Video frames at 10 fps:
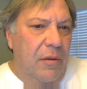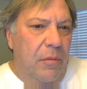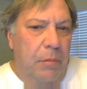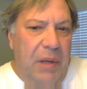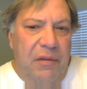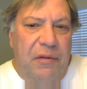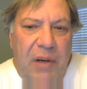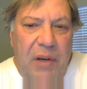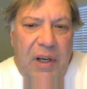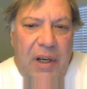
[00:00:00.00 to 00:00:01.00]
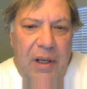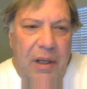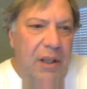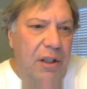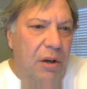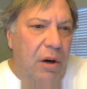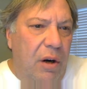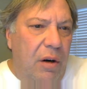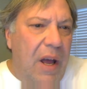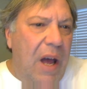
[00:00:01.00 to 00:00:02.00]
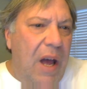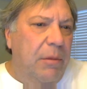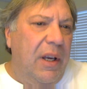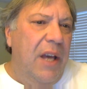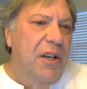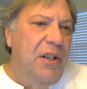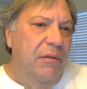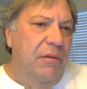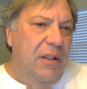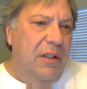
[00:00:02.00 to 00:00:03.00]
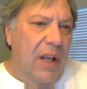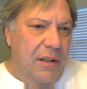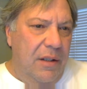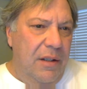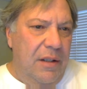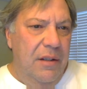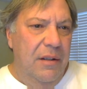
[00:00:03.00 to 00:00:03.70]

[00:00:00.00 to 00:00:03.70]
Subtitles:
Be free in your application of these lessons.